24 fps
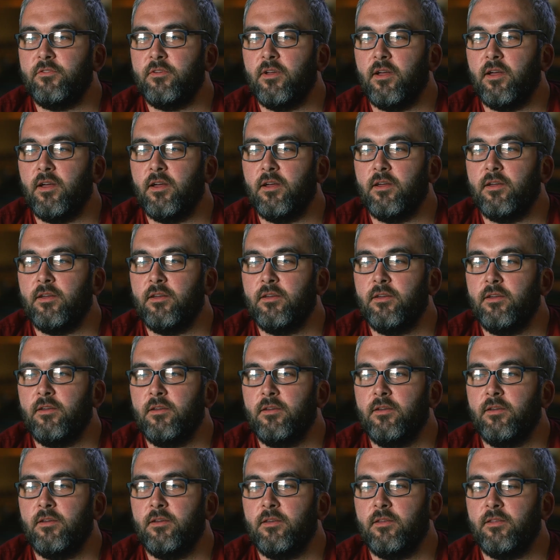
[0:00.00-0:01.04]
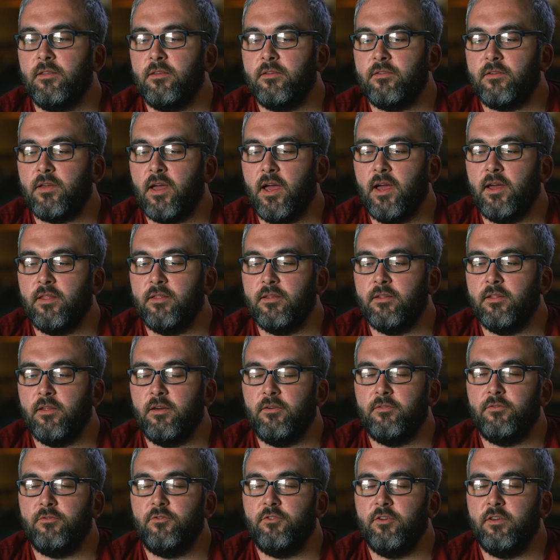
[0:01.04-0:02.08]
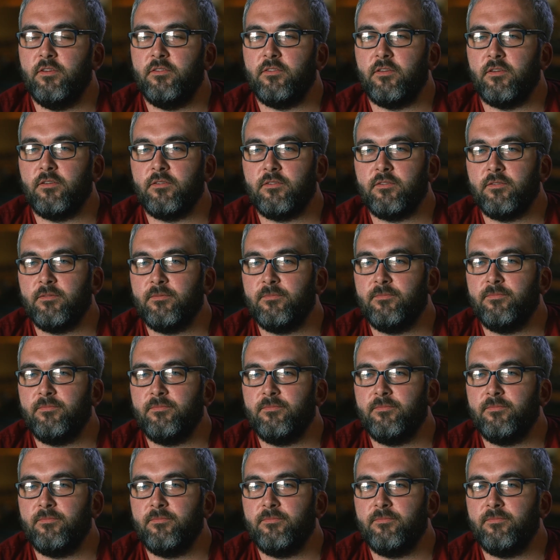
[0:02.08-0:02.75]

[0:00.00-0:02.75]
saw this guy that loved Jesus,